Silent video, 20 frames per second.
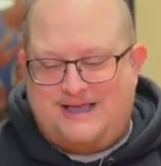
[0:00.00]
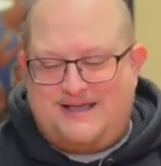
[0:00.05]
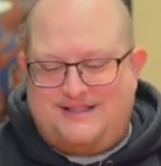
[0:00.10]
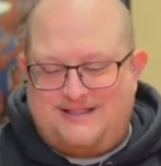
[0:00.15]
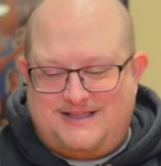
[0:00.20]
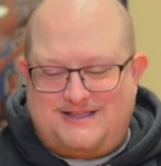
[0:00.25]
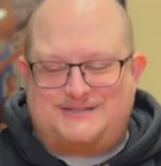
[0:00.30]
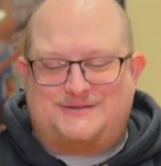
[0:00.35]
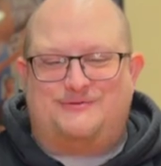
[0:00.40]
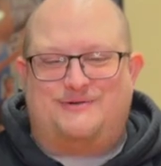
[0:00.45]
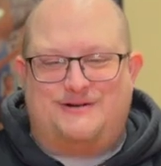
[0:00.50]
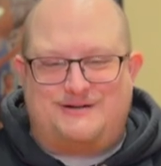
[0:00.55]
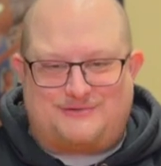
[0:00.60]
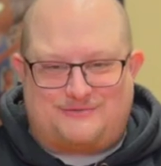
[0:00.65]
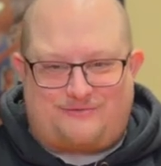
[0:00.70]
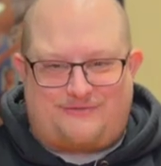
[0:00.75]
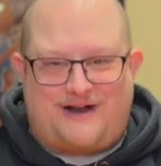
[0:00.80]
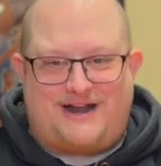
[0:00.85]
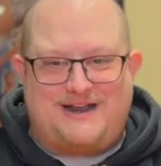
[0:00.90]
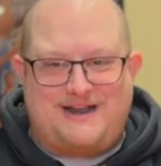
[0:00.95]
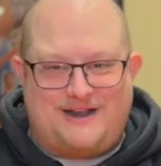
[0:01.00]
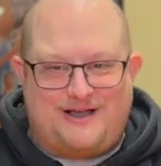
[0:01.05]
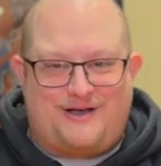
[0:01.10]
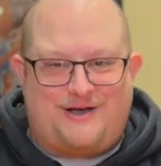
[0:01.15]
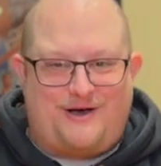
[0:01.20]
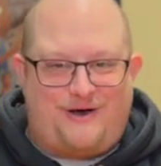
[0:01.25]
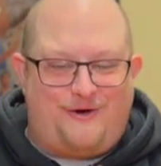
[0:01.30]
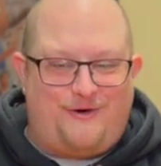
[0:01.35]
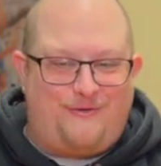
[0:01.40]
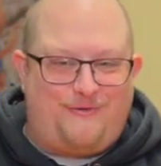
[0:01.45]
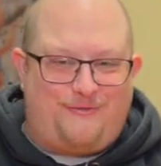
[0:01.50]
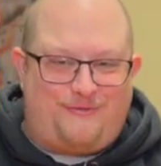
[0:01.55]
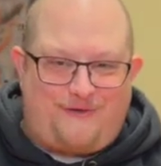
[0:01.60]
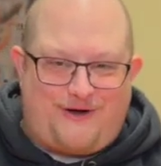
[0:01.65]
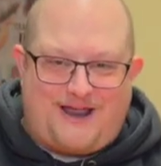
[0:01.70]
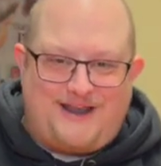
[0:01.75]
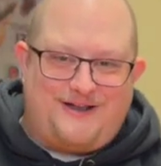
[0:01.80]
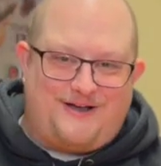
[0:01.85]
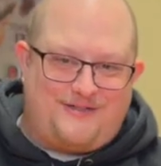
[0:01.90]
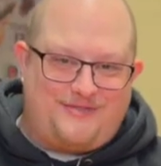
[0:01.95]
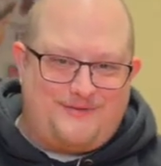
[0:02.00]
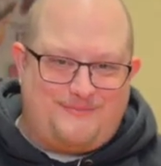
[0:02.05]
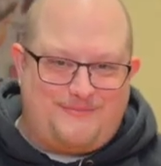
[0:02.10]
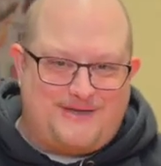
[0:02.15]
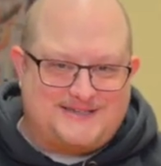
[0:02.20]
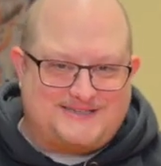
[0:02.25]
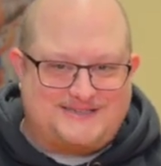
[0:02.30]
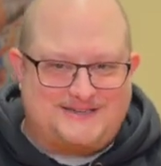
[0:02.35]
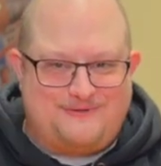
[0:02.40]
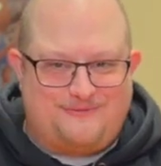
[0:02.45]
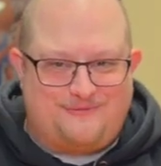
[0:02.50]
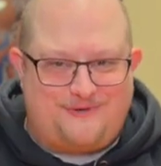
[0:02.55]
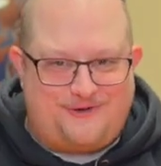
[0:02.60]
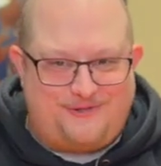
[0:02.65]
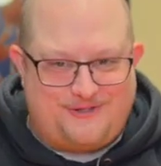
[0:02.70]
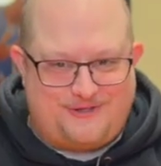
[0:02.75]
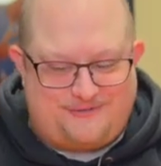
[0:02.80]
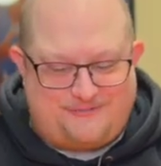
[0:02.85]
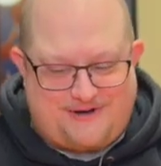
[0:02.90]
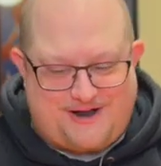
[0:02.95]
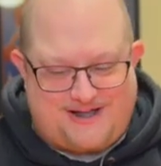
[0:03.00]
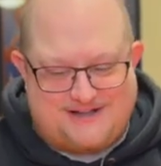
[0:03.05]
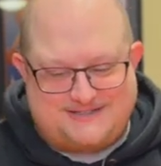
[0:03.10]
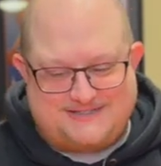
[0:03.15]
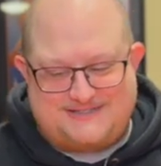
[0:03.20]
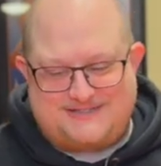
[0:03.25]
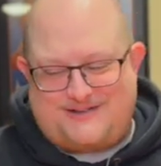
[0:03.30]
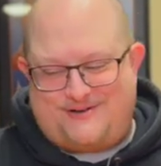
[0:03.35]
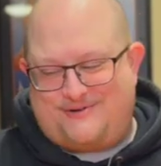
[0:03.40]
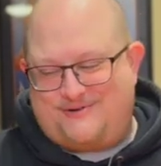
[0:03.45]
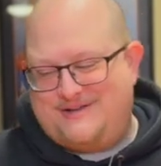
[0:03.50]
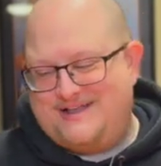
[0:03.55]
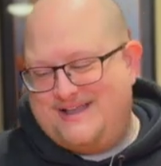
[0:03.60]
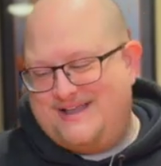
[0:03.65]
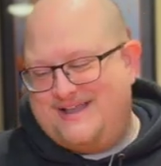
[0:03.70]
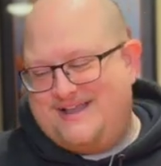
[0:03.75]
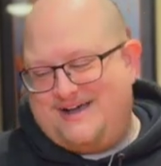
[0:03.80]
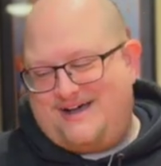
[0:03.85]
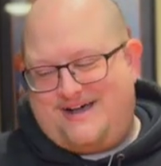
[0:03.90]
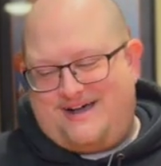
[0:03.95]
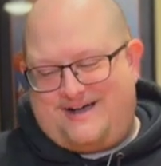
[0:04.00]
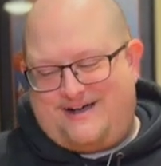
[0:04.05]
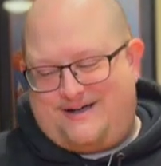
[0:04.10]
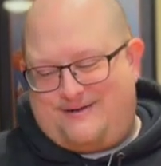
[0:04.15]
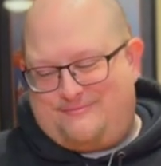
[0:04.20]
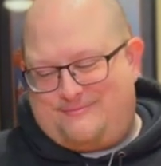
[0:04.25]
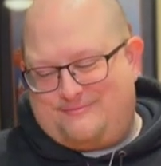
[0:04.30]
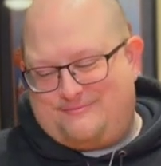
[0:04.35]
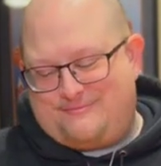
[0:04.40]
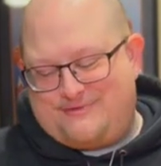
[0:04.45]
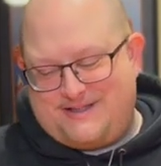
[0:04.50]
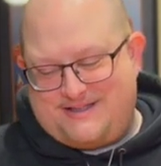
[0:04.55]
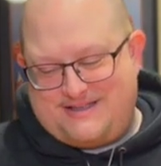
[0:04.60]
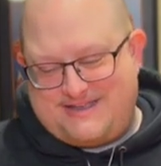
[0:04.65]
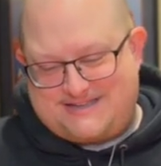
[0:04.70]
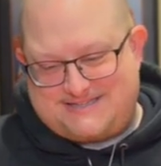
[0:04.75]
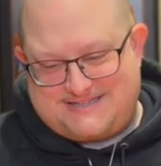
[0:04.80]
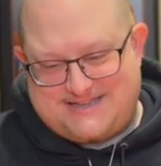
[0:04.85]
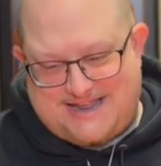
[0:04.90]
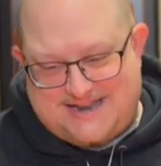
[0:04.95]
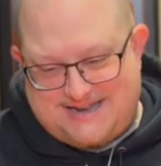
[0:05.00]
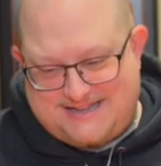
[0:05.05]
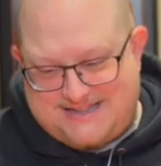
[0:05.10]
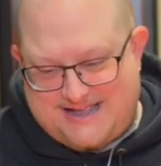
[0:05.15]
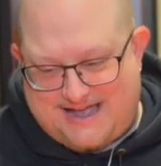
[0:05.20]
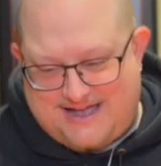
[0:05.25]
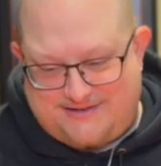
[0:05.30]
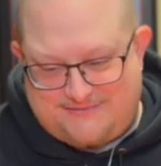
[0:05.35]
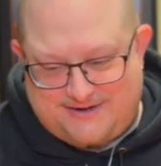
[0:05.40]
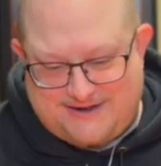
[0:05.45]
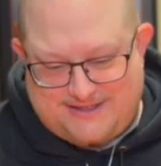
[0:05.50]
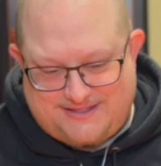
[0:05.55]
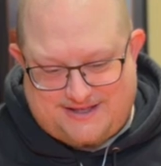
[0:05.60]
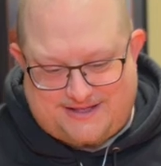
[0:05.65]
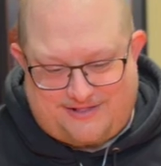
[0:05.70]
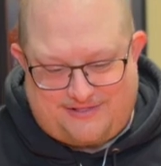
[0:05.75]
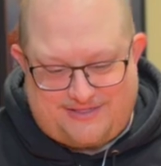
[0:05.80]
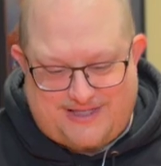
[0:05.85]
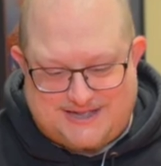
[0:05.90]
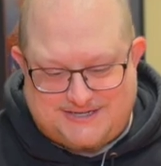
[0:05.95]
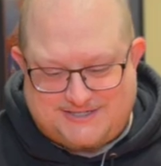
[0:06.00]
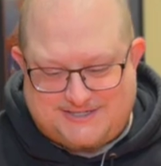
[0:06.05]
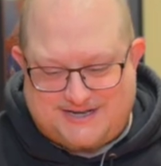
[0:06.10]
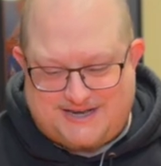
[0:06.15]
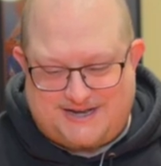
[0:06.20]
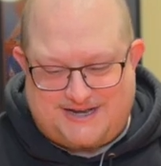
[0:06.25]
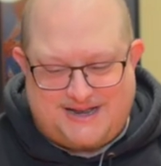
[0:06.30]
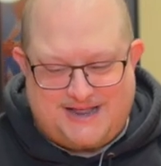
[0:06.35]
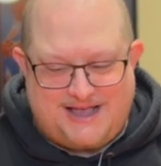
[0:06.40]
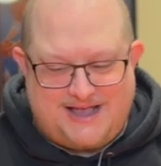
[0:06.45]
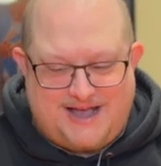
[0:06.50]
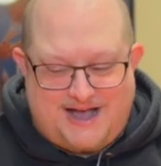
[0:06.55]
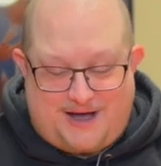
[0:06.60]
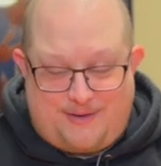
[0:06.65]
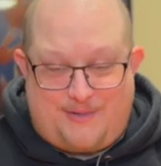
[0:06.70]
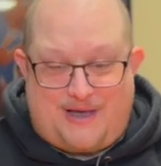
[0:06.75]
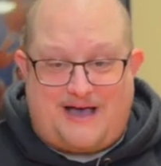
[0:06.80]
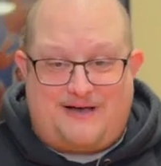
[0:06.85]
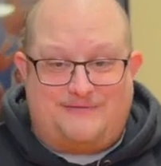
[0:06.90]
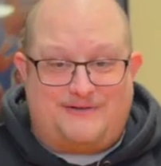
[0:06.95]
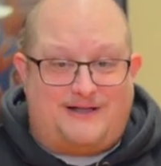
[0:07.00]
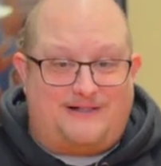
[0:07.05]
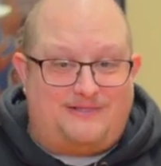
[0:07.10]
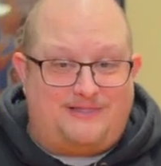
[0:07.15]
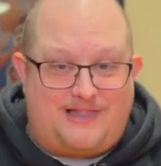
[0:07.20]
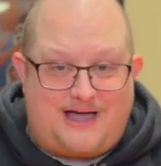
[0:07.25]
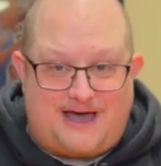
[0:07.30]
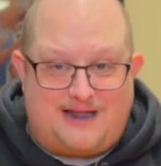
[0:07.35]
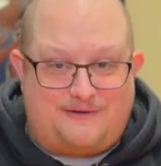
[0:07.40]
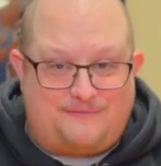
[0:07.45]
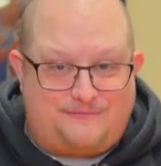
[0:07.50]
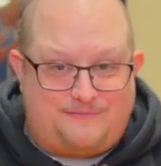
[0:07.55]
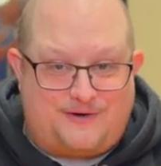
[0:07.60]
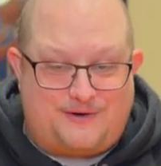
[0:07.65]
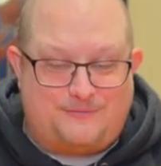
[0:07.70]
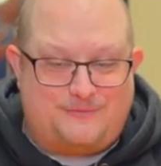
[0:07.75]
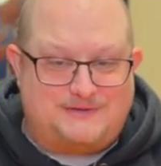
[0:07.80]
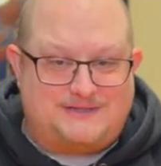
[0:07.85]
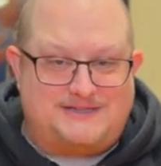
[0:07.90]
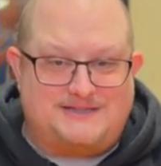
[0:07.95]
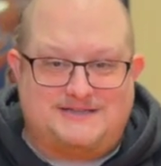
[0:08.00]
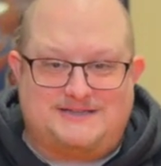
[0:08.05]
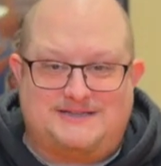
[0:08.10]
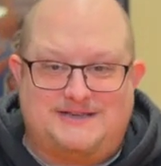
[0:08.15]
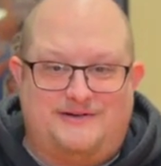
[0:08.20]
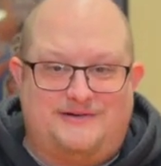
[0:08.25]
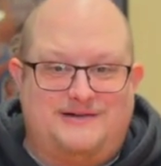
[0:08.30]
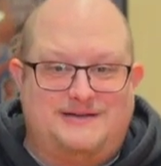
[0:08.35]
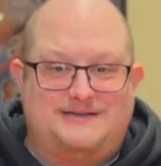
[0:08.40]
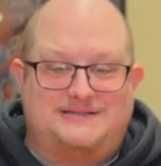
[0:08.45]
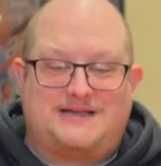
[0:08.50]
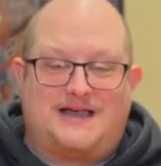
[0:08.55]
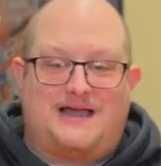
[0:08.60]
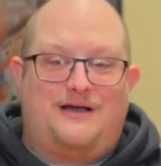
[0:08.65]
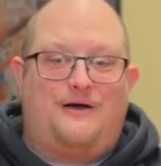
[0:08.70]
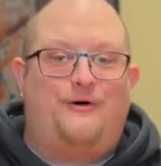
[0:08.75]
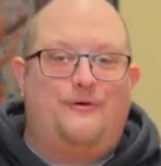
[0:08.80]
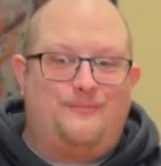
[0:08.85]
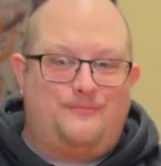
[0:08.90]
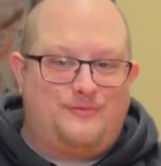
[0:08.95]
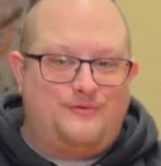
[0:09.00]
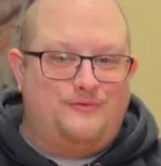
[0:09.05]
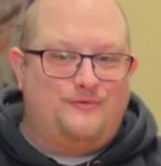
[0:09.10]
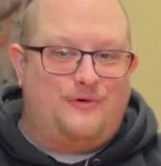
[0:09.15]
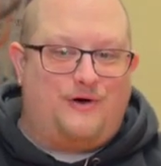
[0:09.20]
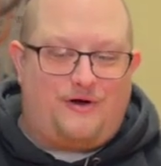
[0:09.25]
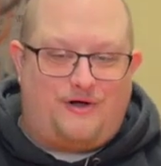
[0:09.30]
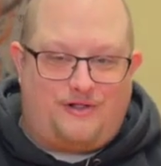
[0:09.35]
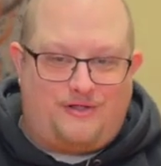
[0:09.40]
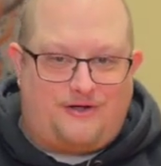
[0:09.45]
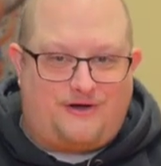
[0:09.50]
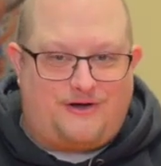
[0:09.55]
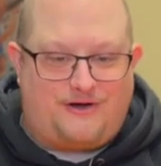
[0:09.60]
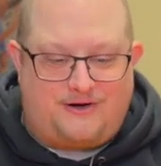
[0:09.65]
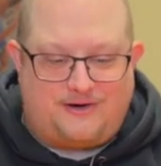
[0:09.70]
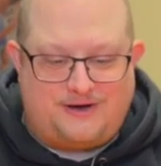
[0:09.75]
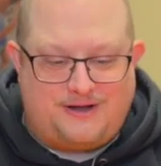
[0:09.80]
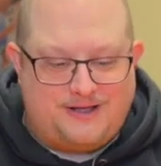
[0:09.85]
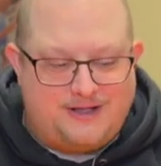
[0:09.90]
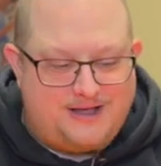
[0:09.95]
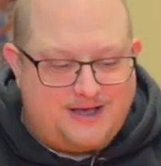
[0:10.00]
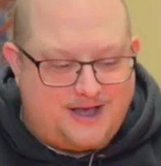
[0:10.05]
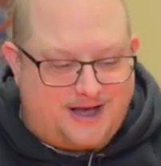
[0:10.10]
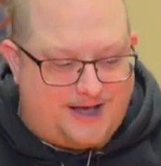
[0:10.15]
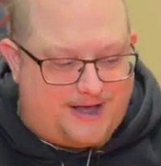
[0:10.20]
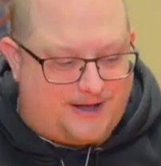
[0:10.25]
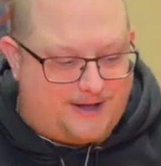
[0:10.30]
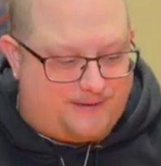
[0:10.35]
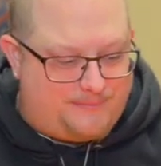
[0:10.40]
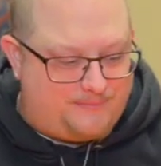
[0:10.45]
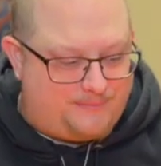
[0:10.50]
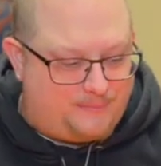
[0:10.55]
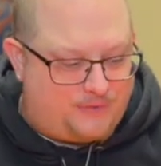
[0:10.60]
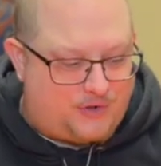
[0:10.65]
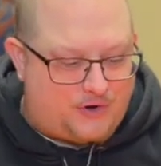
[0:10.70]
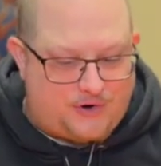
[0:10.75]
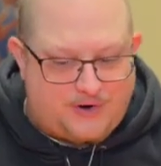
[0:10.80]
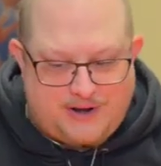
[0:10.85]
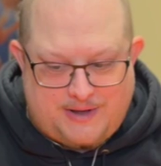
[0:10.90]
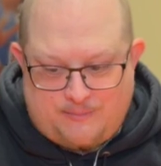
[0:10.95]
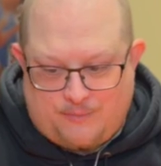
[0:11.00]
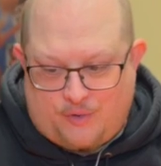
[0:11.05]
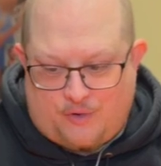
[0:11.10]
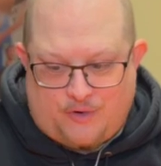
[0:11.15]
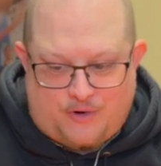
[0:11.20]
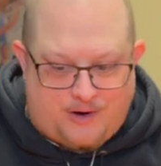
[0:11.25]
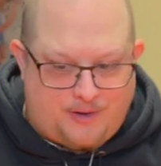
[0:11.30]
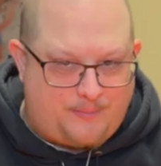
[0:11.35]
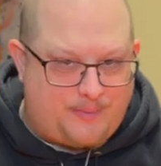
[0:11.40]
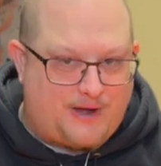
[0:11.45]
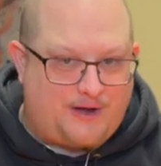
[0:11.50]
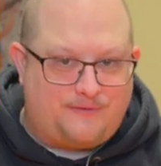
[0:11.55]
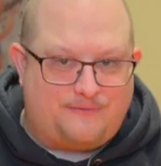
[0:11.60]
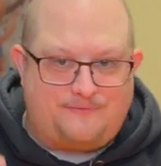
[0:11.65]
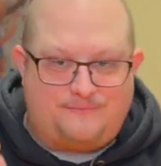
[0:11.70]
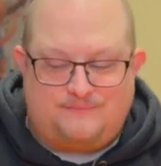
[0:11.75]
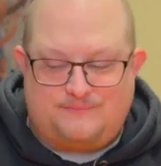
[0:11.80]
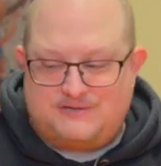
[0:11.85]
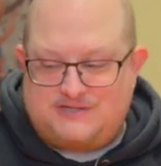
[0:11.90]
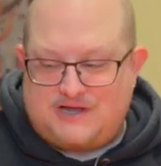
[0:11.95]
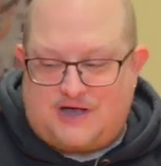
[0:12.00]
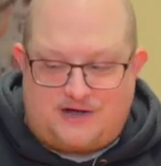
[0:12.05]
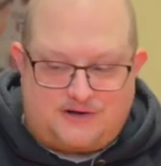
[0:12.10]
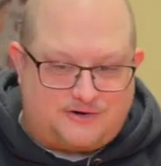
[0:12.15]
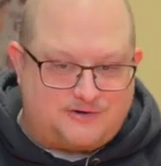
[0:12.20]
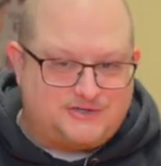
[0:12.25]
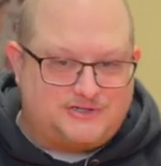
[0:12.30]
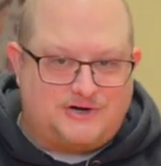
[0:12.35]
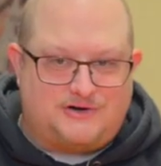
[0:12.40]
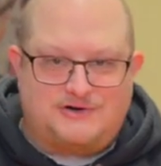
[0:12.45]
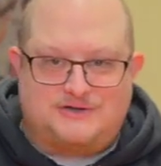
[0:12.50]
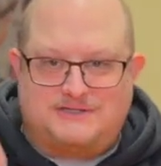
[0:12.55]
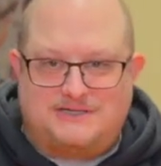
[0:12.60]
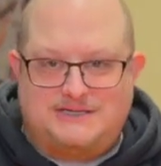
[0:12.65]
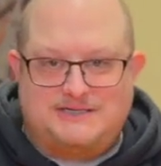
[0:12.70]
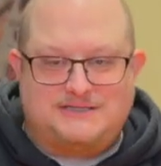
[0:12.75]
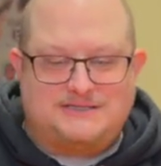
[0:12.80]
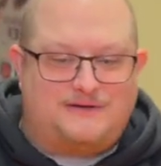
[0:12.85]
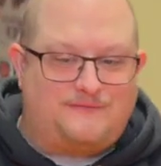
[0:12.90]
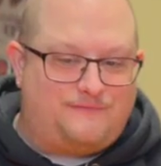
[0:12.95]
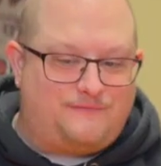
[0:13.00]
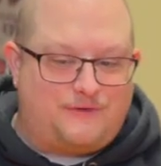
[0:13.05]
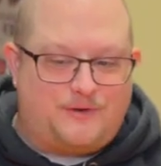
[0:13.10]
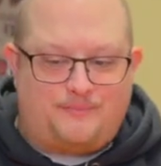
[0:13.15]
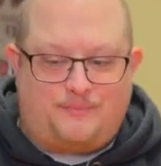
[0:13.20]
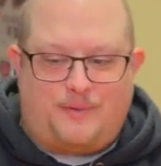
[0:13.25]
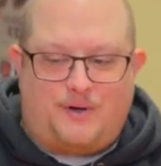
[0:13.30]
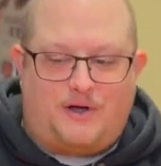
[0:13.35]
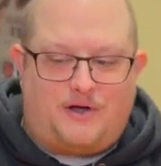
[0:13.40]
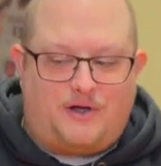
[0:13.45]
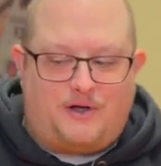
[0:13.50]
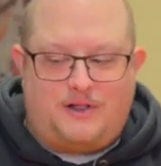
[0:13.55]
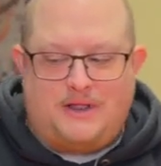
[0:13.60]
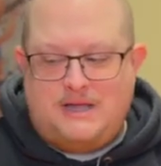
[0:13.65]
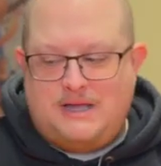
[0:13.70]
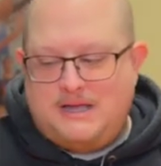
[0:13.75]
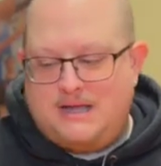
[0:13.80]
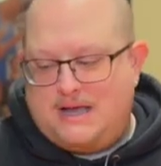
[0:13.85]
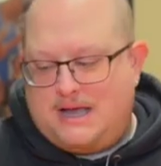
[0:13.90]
This one is ready to go right on the Messi rolling rack. So I'm really excited to have it collection. I'm having a lot of fun with this series. I hope you all are learning more about soccer jerseys and football.